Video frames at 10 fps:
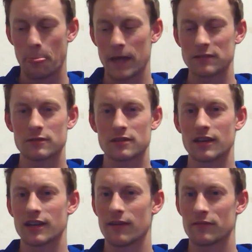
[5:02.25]
That's what's going
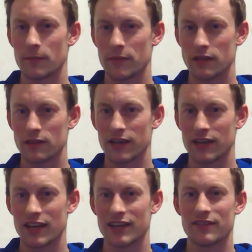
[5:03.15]
to cover up that light
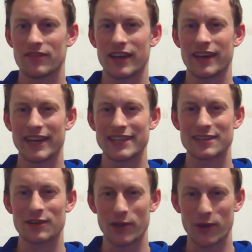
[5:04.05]
and give that nice
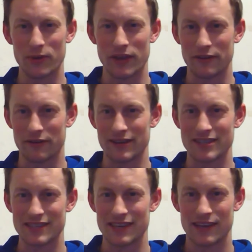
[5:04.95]
glow that you're going to
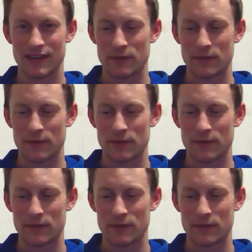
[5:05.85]
see.